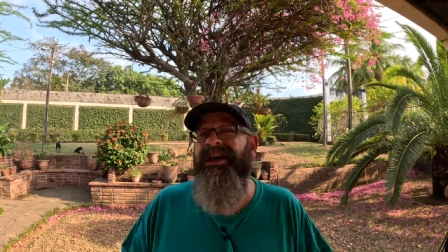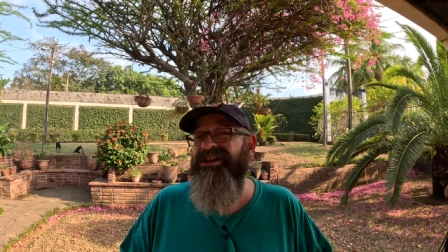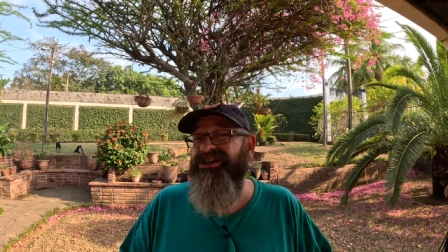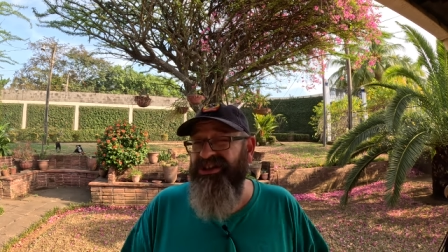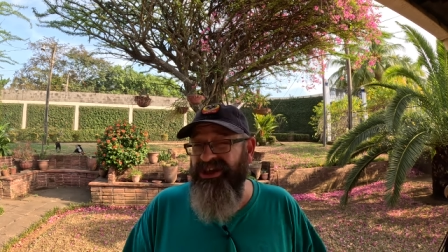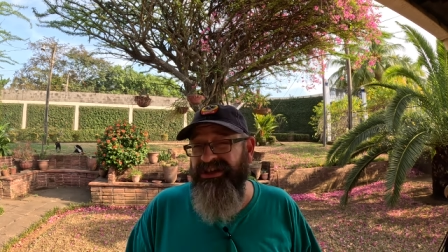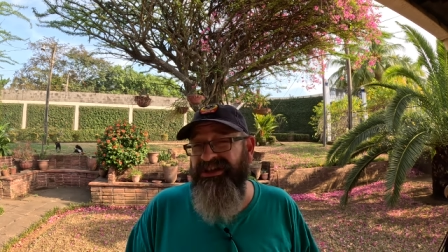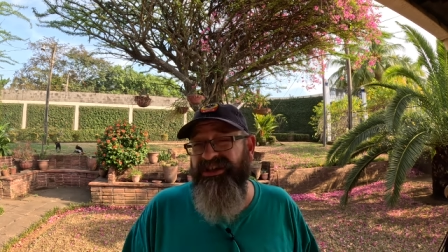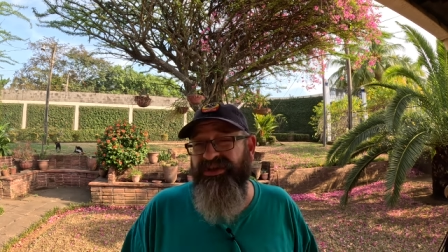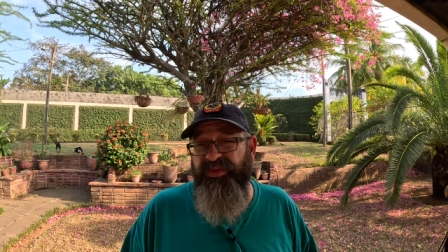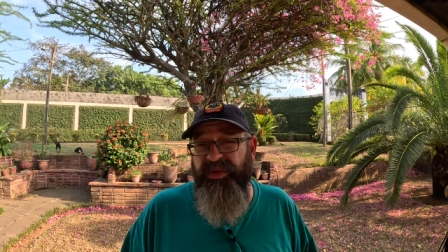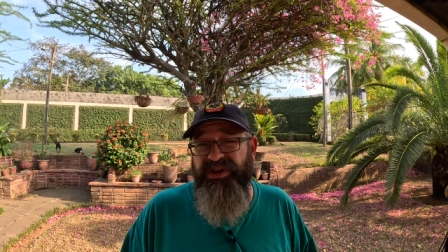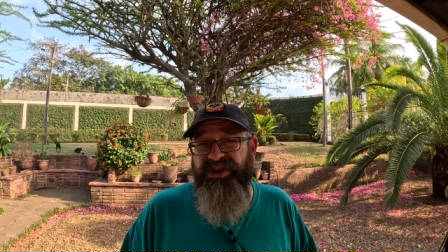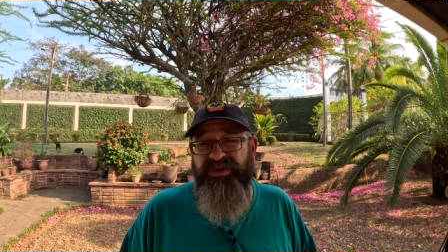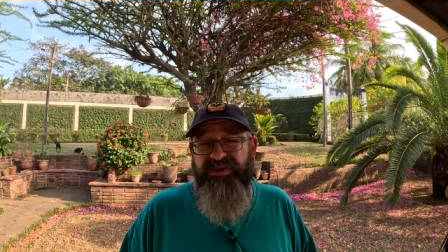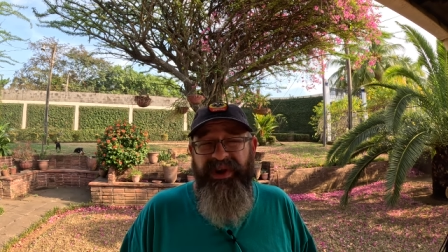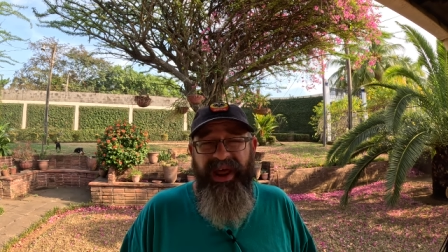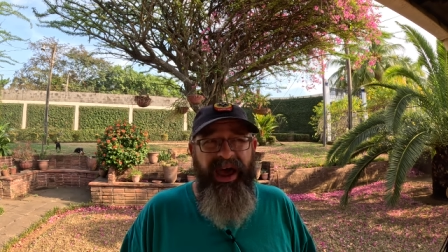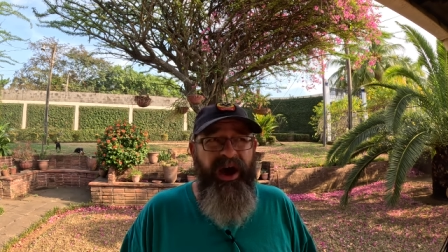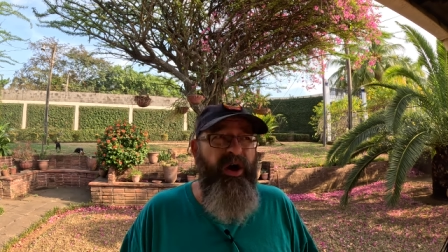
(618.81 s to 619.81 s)
just as we
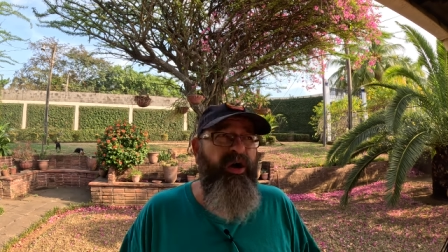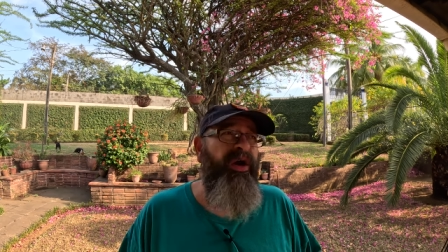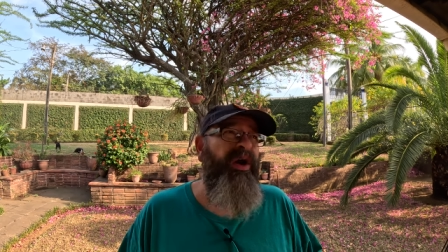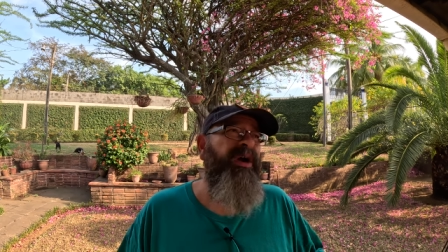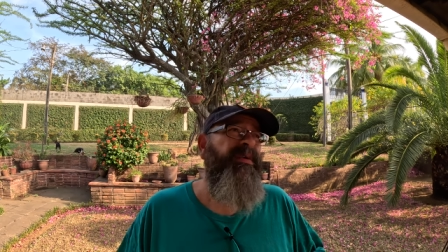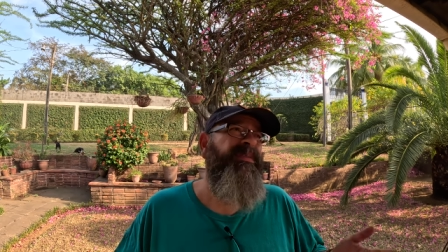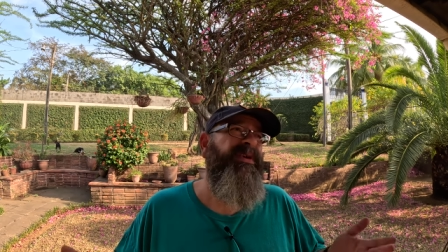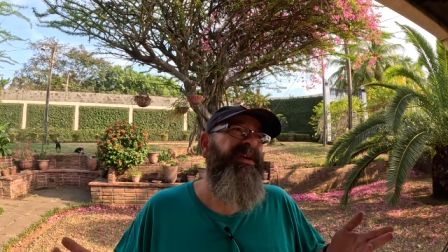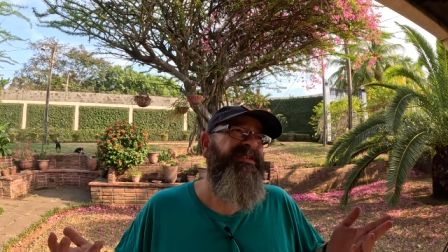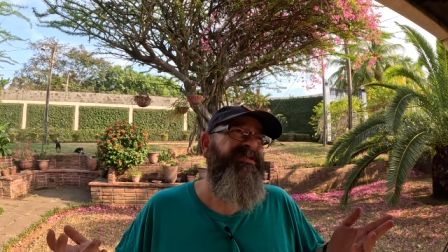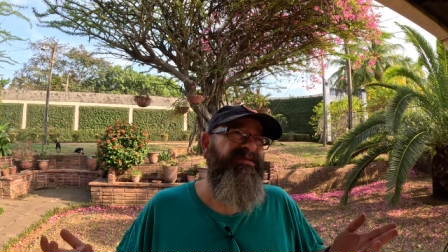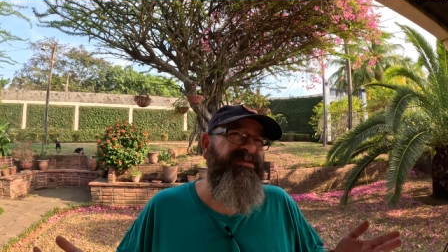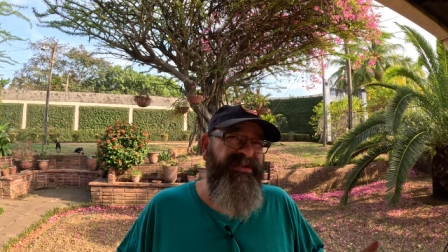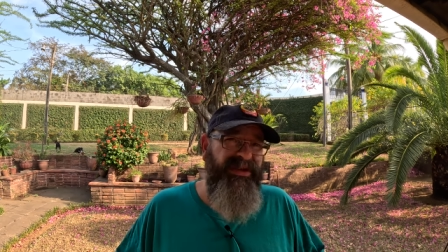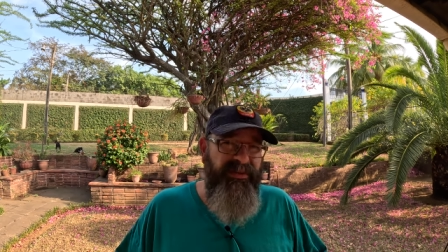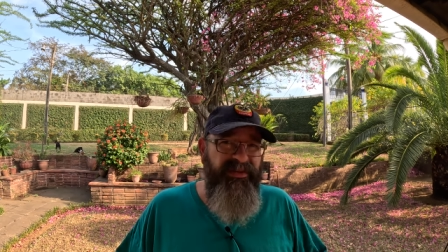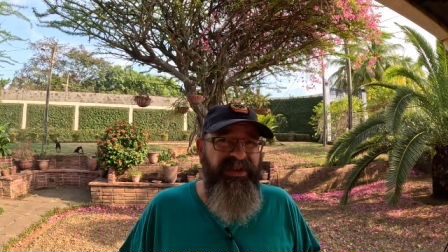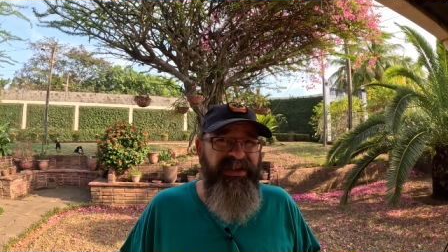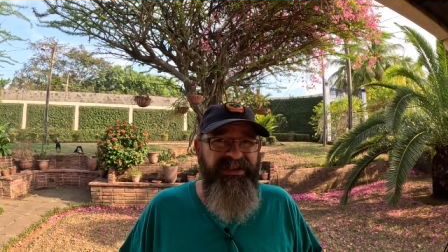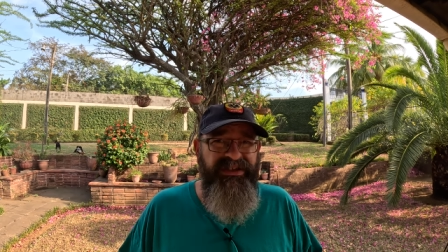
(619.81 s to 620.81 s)
do now, because there's
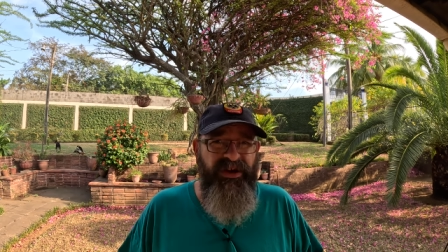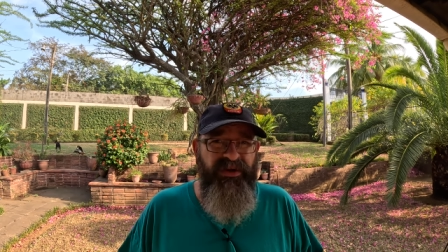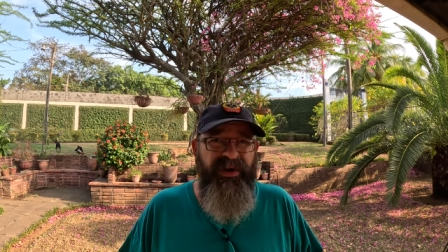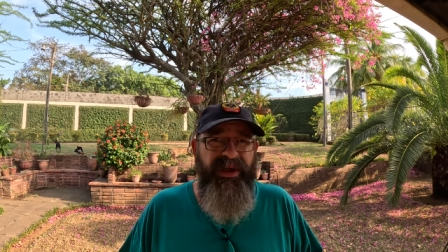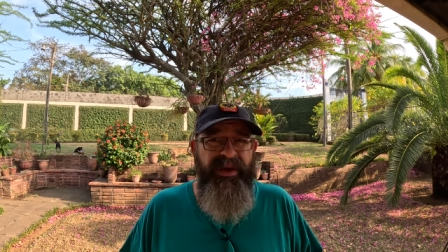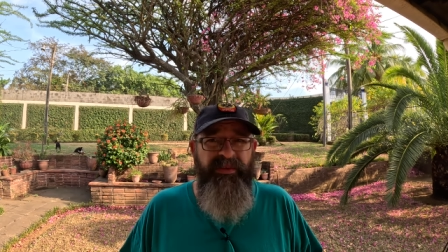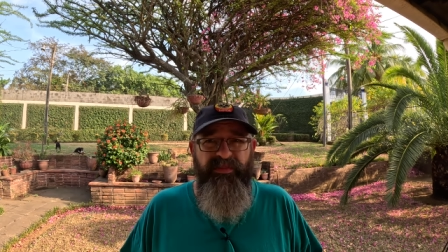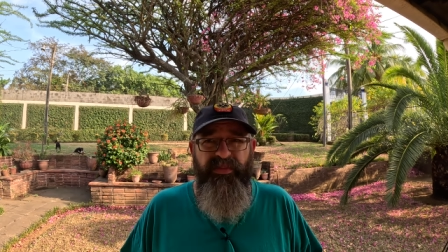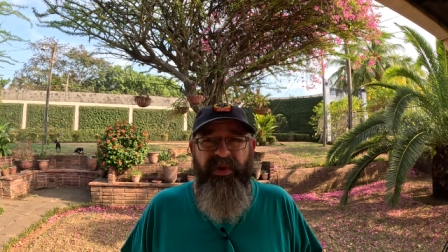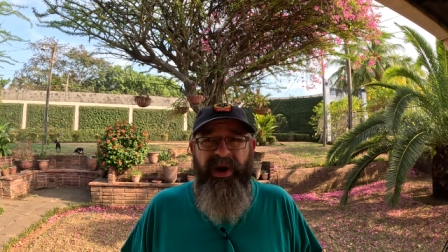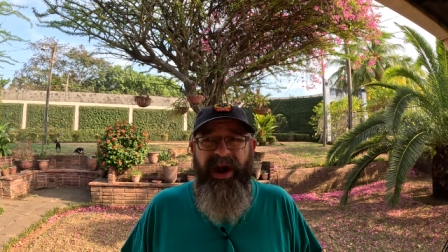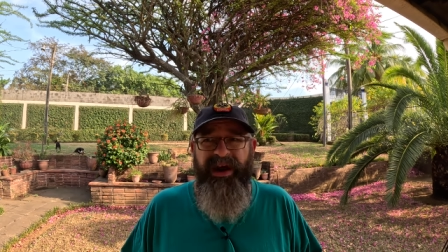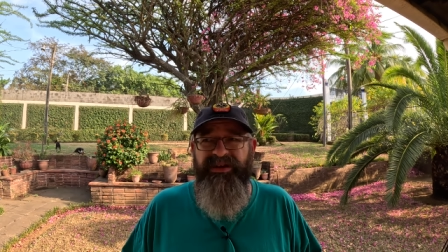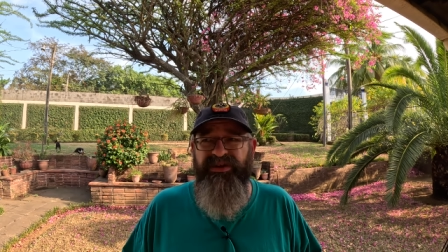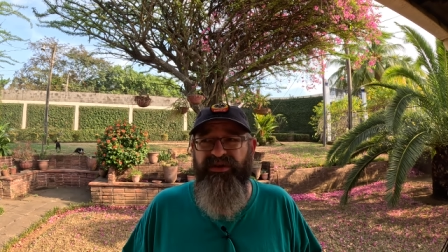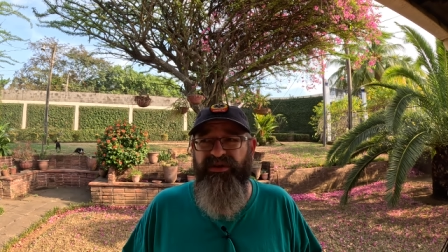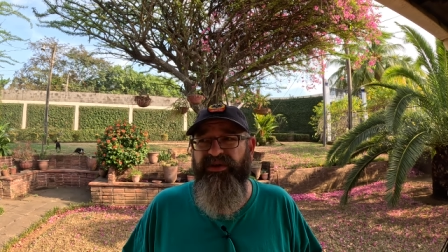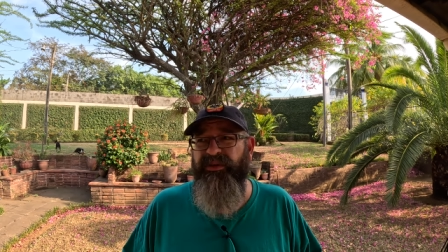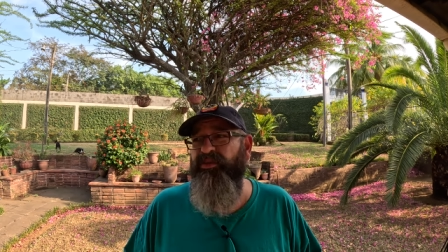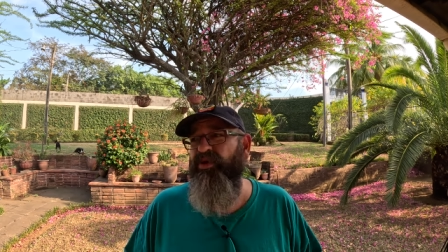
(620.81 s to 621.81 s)
some things that are
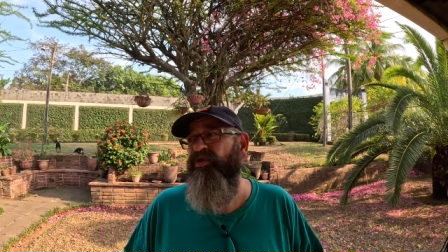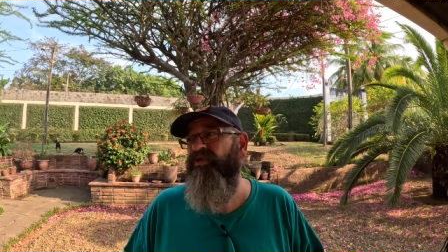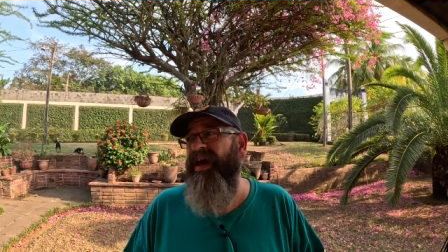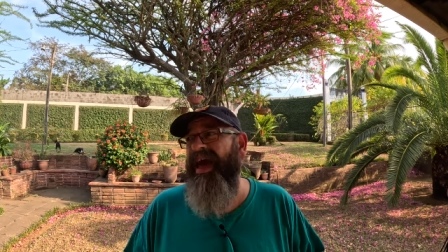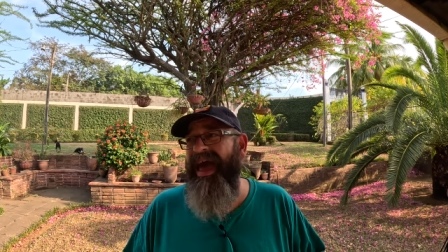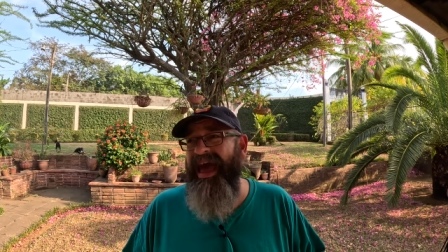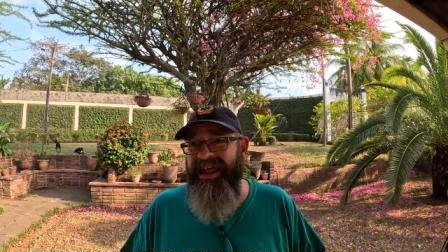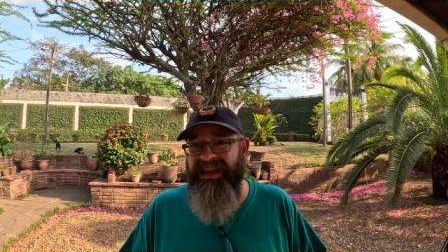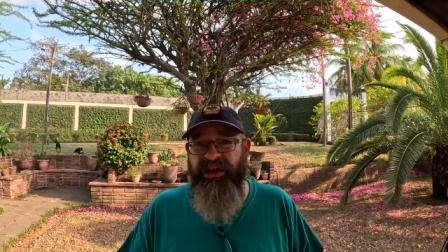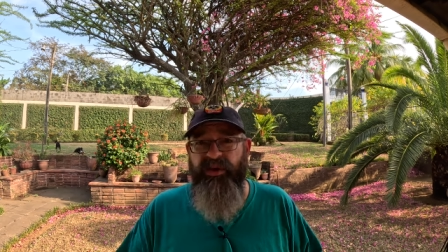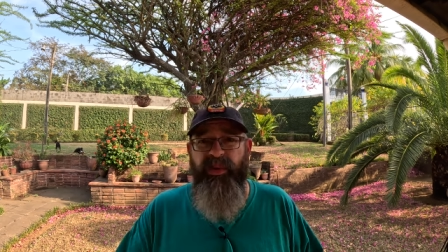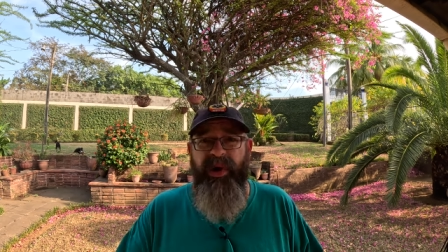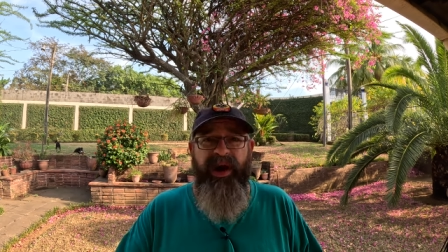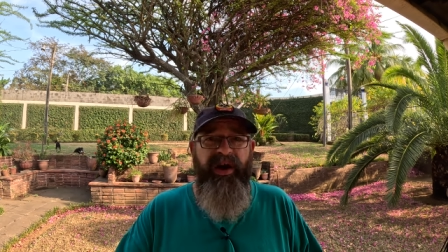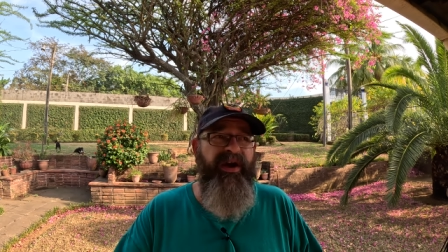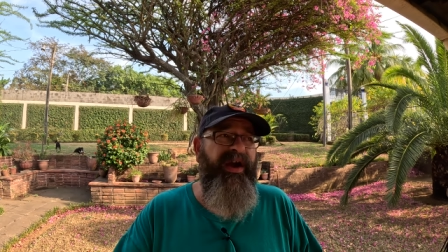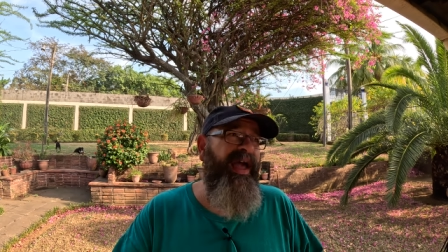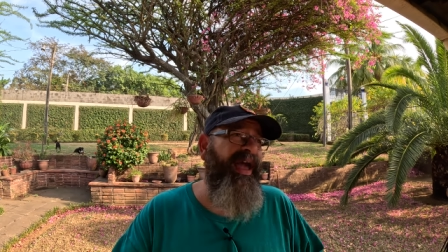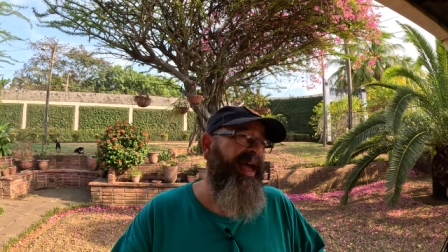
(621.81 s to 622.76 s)
impractical to move anywhere,